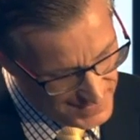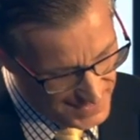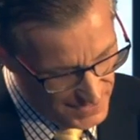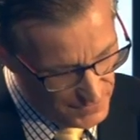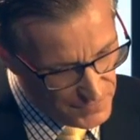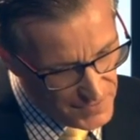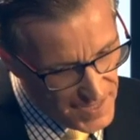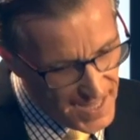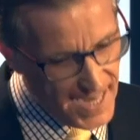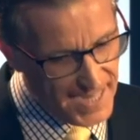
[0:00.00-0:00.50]

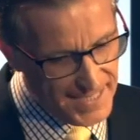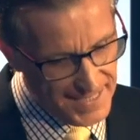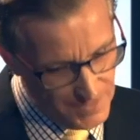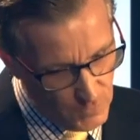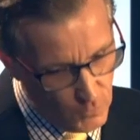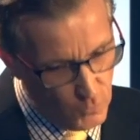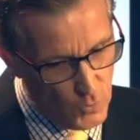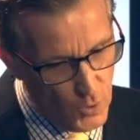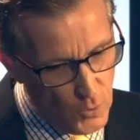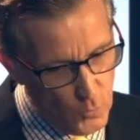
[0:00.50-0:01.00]
define
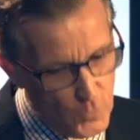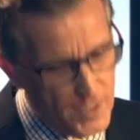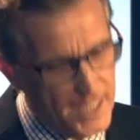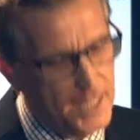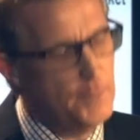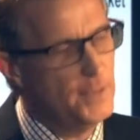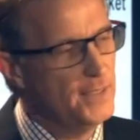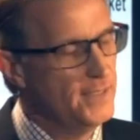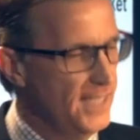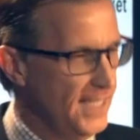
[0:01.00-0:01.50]
what
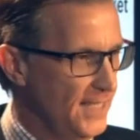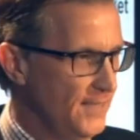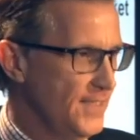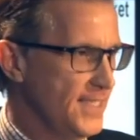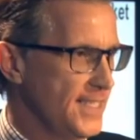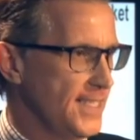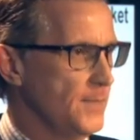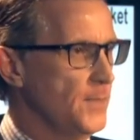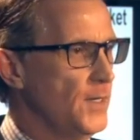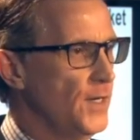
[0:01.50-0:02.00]
we believe
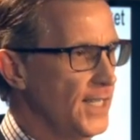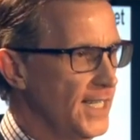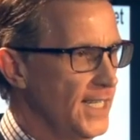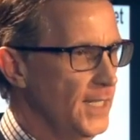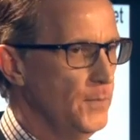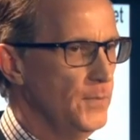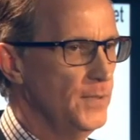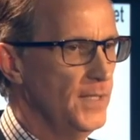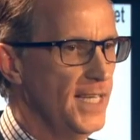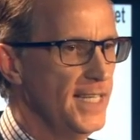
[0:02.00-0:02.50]
is the
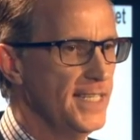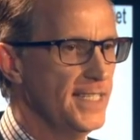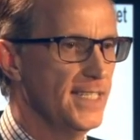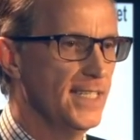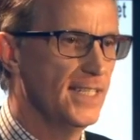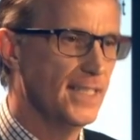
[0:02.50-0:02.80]
marketplace,